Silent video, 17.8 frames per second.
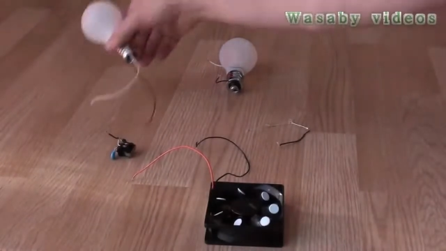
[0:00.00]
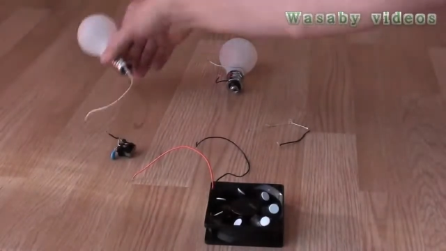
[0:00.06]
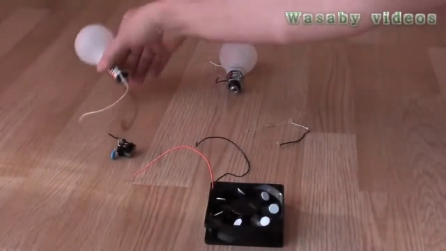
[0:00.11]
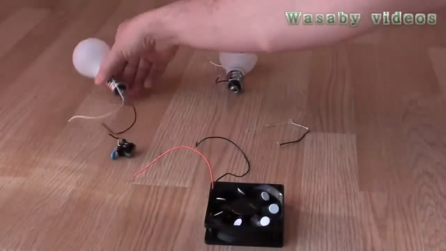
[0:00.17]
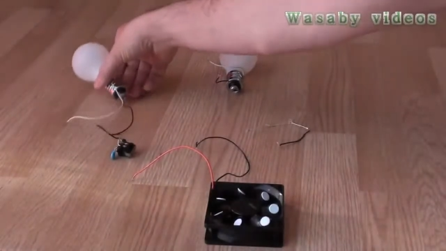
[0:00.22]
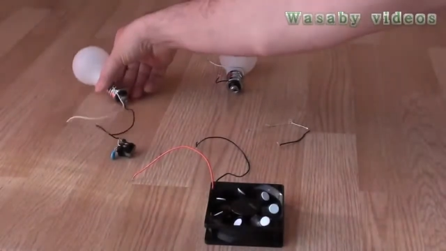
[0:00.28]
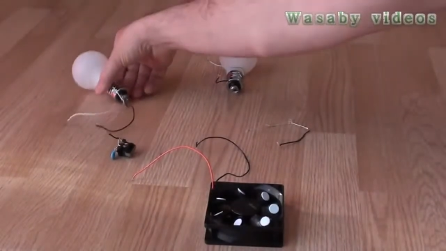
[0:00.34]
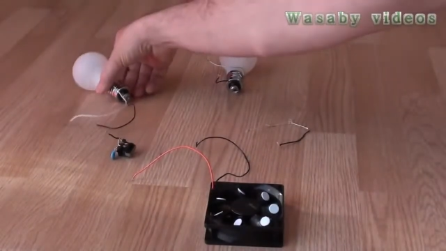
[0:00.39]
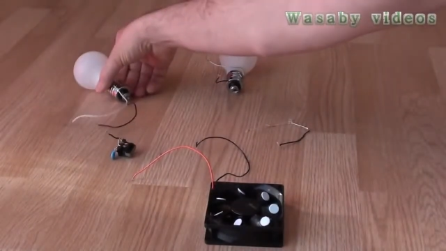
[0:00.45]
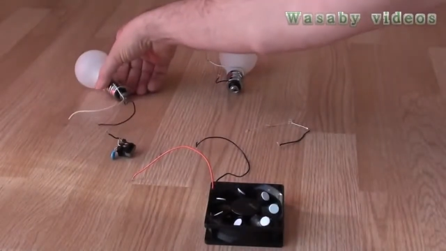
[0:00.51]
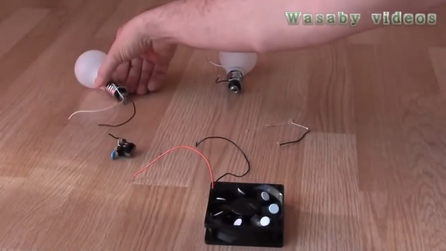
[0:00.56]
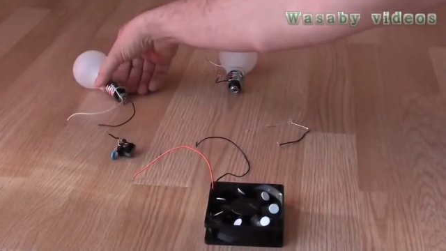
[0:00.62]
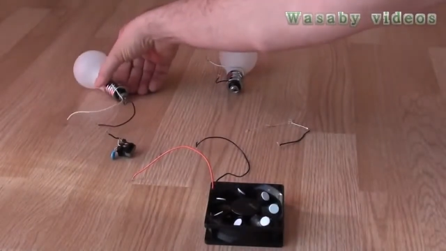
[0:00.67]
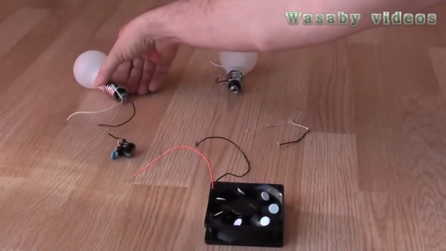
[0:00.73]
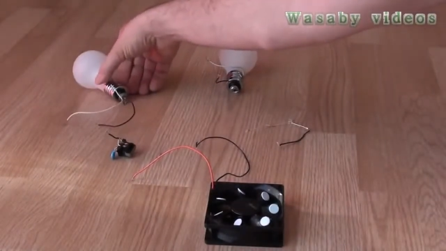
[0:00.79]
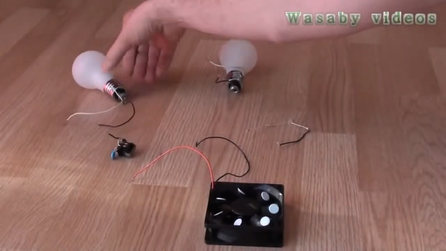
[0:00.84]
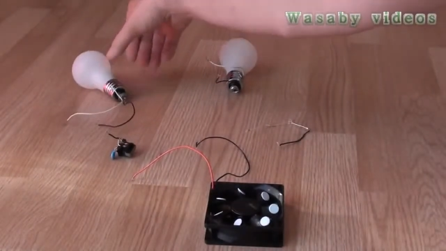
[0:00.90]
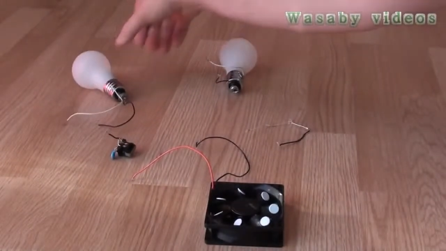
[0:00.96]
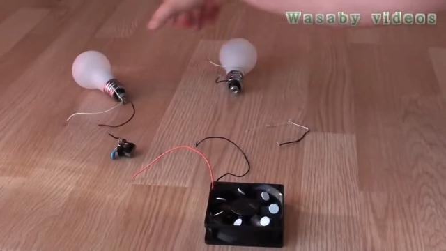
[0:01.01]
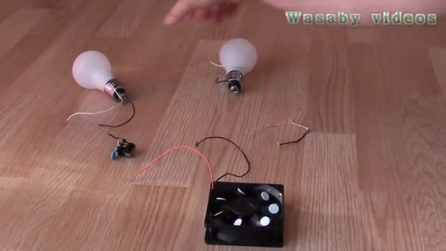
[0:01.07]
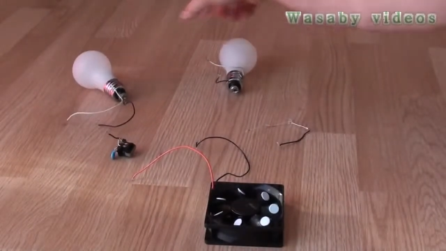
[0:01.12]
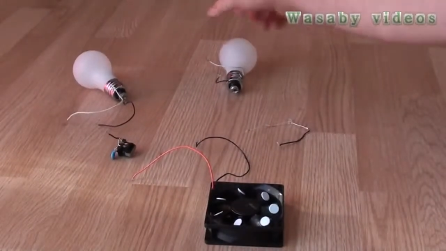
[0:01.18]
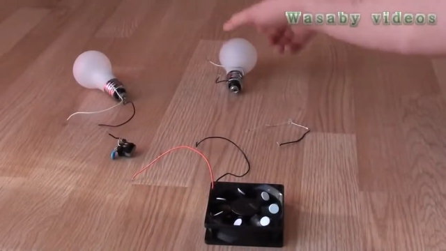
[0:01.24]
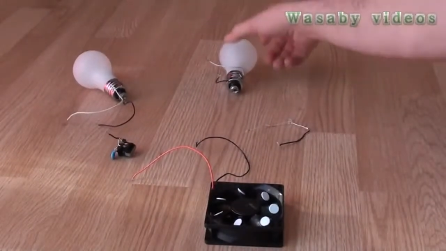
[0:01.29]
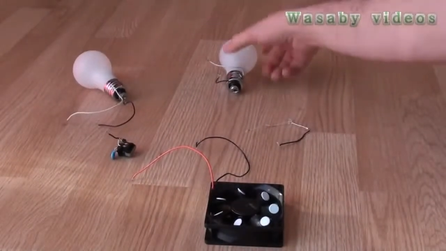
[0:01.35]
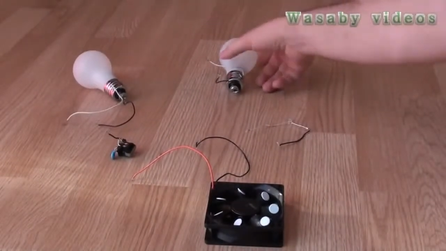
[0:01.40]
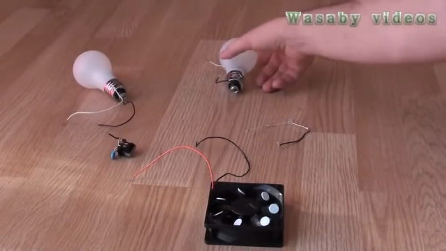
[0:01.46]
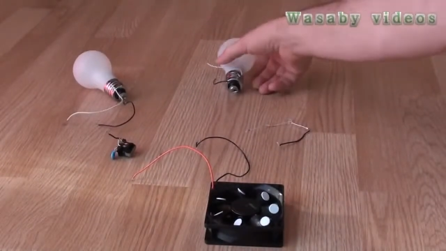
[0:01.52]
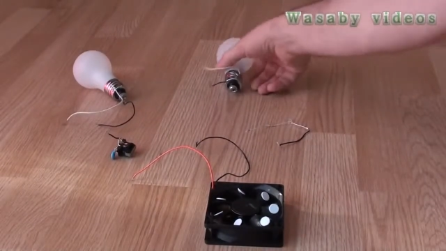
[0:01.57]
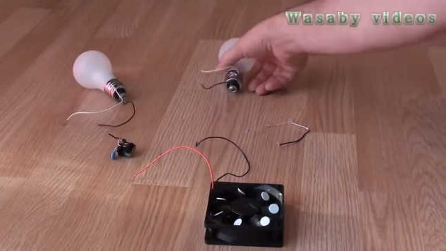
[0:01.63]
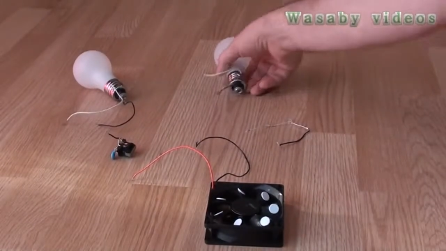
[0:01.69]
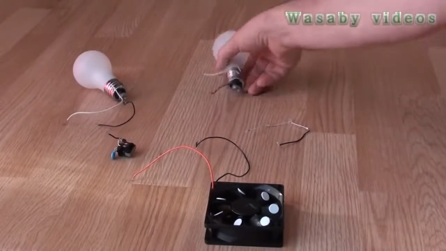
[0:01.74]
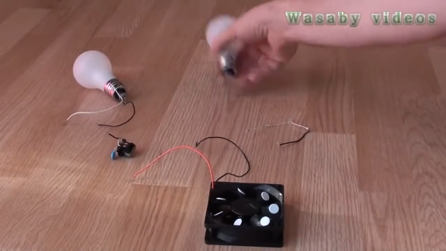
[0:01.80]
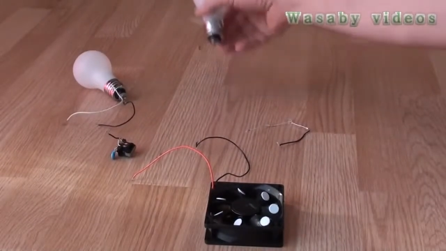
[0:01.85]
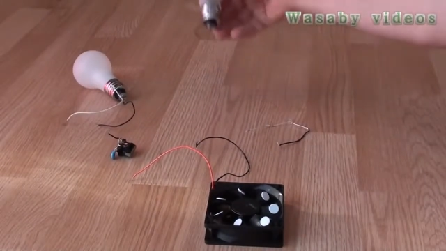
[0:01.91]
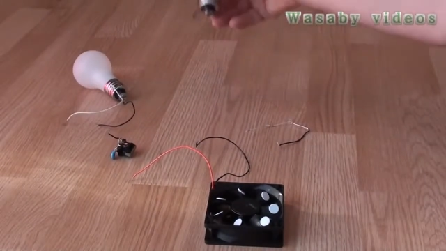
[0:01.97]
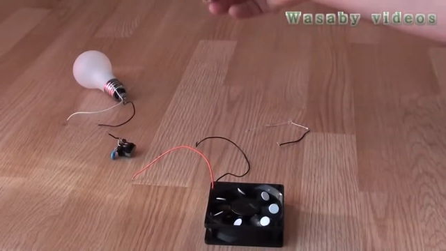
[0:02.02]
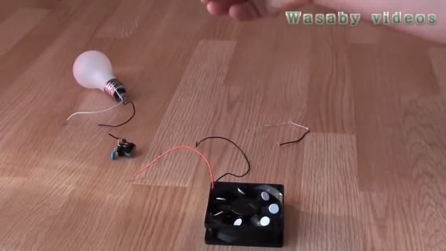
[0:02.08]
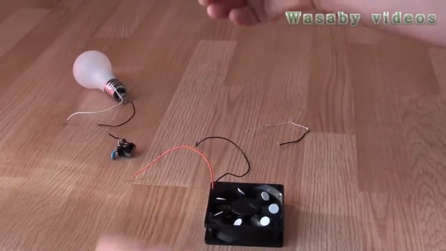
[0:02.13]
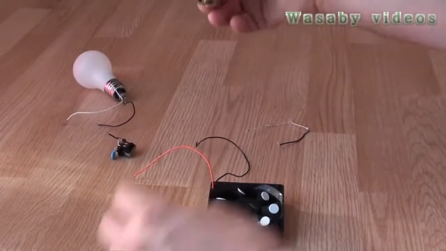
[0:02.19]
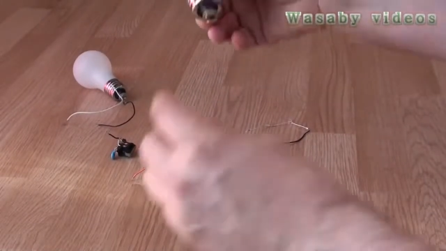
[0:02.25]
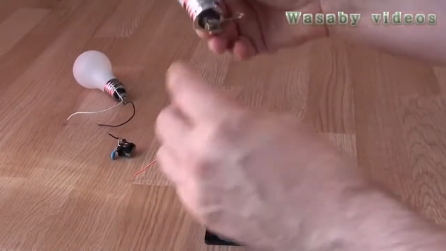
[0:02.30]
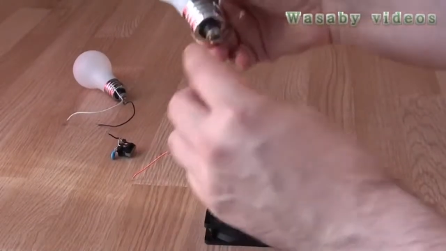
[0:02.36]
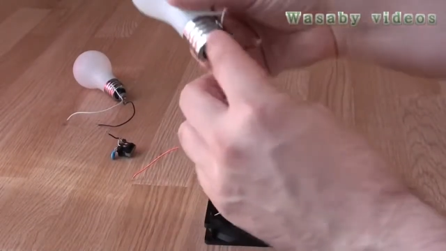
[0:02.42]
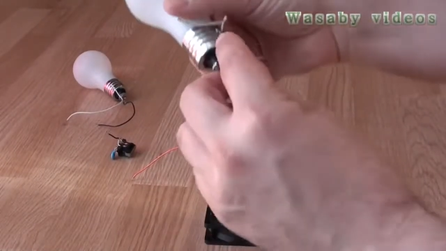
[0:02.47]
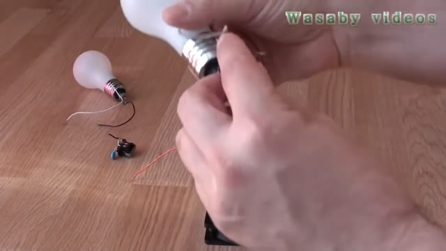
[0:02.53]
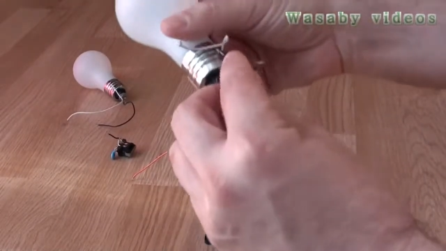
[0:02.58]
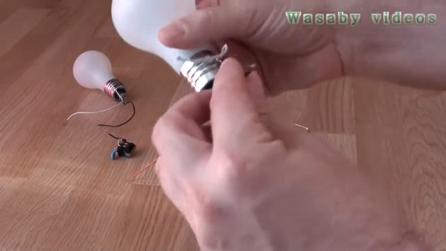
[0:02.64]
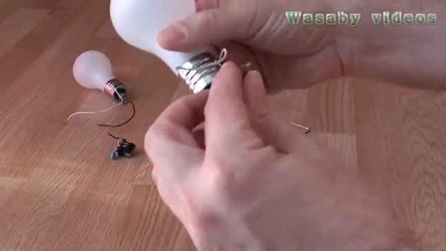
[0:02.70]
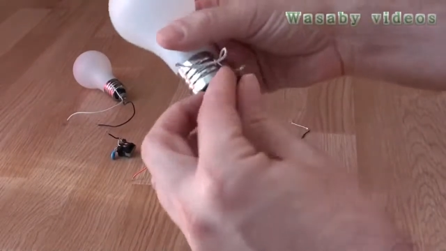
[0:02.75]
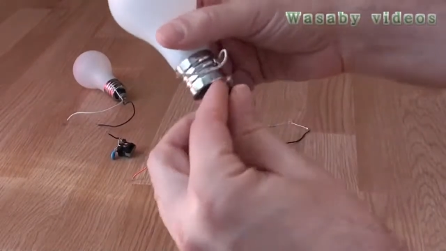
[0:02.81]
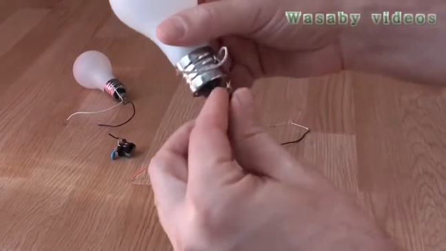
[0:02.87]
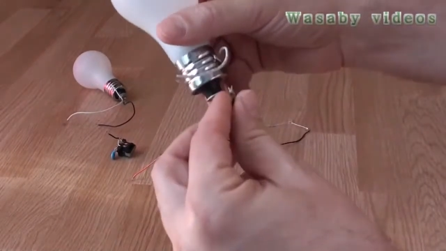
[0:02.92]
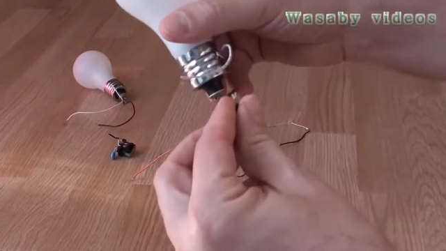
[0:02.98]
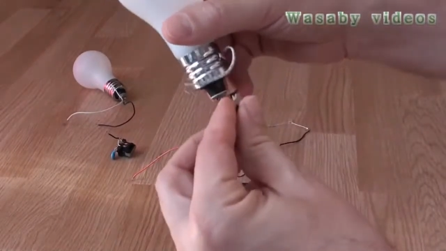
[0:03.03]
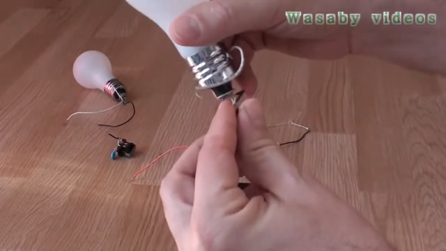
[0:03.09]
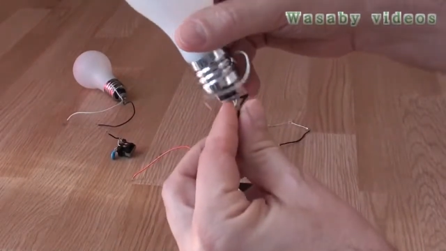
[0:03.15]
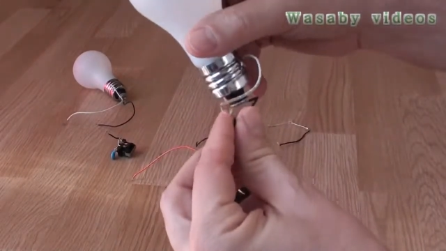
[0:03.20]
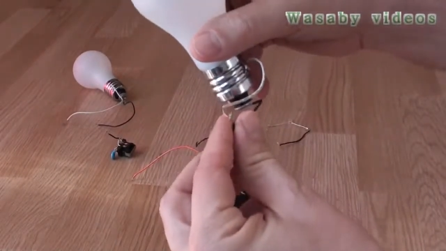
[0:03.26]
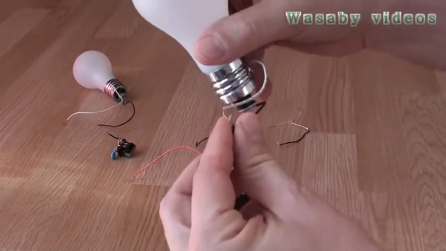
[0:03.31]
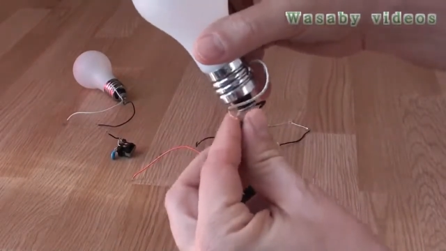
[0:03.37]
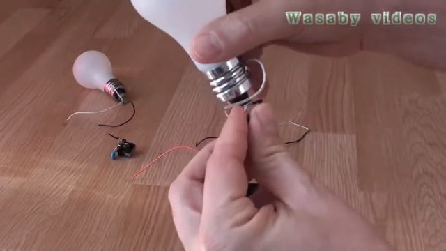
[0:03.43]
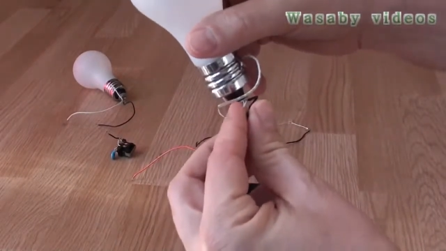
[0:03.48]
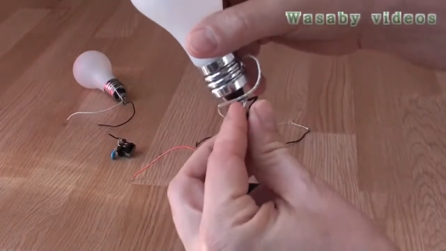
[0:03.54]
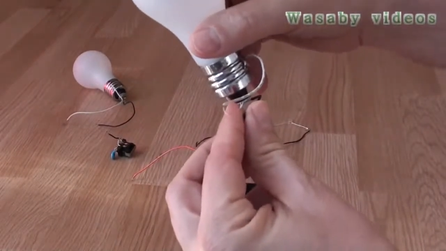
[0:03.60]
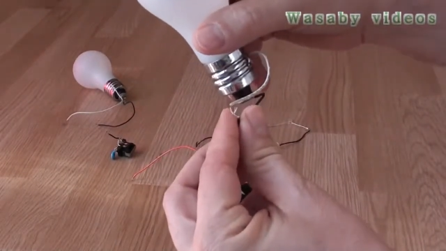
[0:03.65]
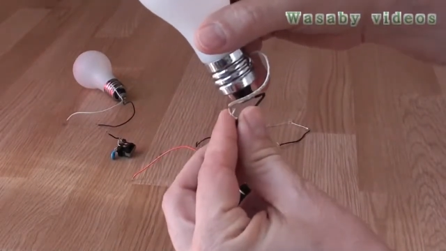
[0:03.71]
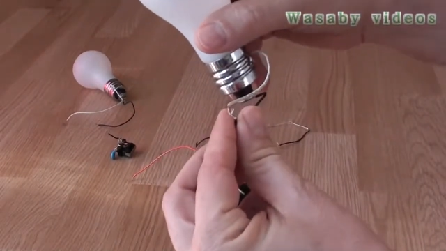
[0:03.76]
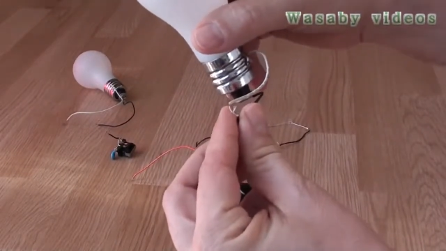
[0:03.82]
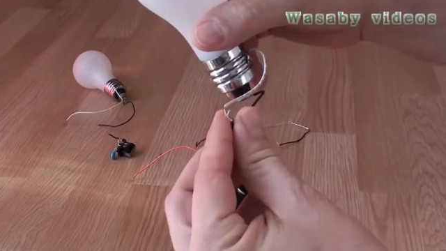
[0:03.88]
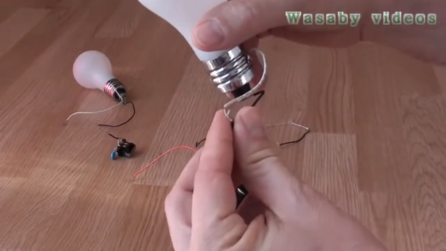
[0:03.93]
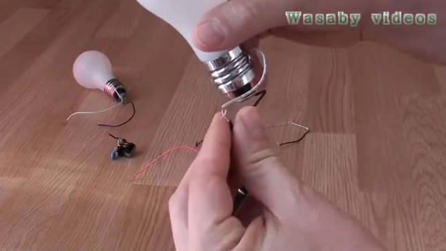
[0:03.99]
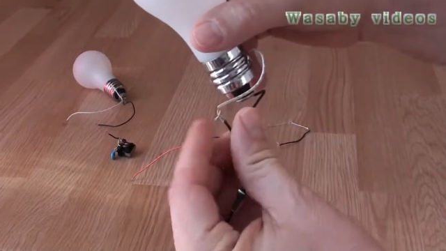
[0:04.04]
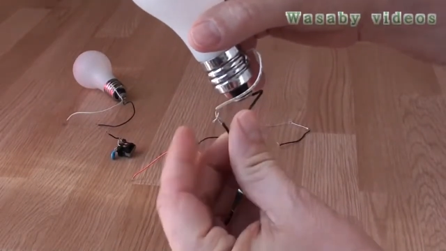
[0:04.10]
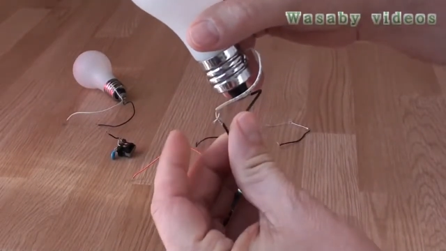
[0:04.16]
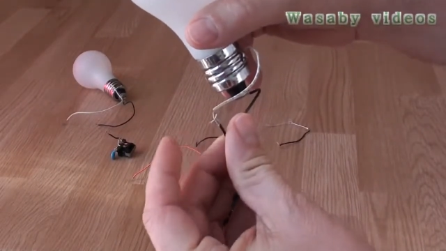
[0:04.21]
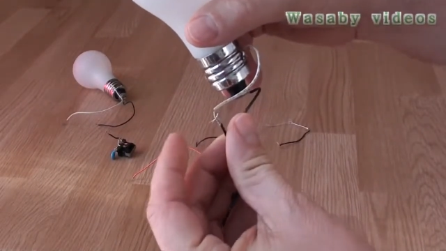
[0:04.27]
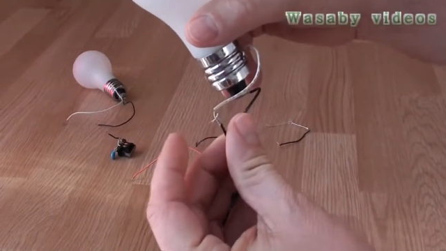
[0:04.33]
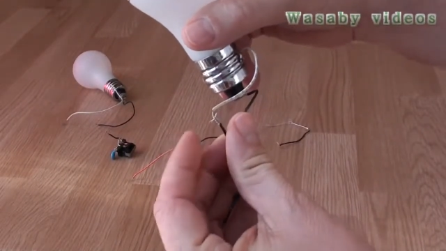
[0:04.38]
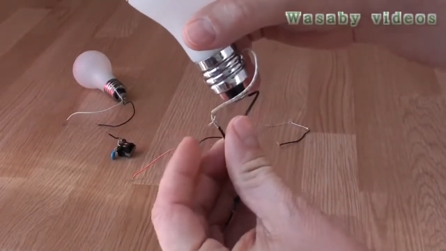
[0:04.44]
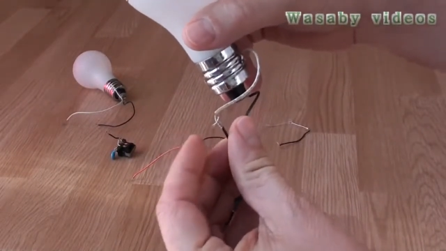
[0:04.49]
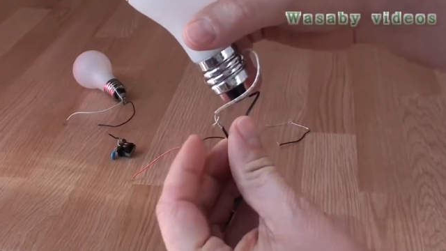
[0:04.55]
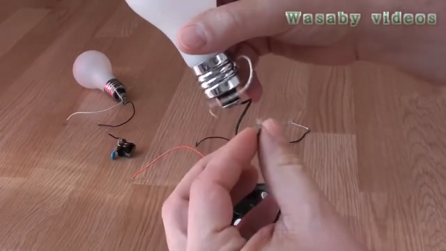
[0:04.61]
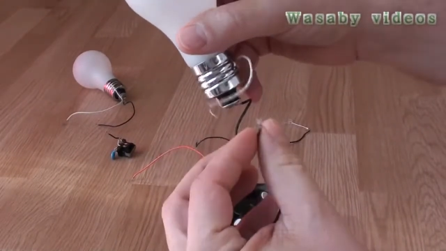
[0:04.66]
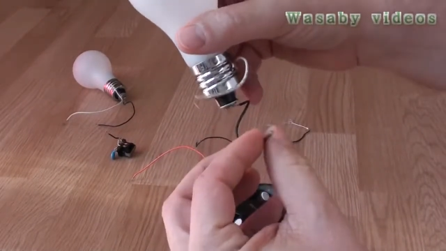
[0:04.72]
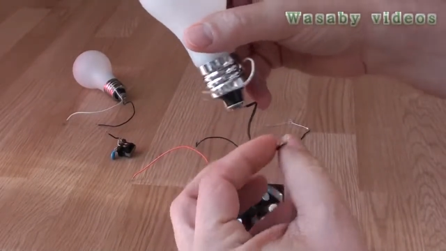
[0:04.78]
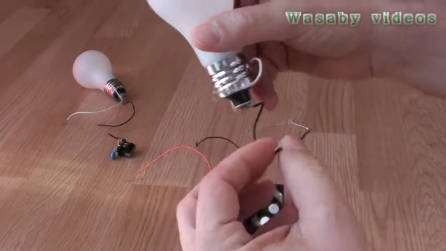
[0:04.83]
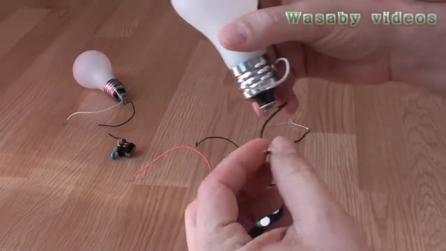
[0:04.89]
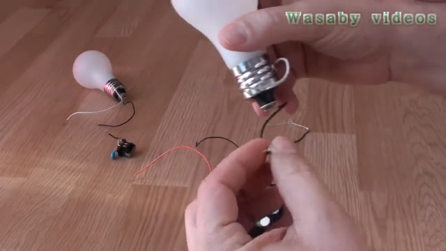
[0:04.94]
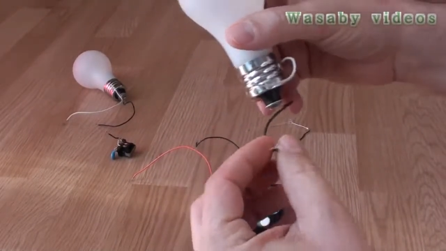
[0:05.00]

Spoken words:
No face is visible, so there are no lips to read.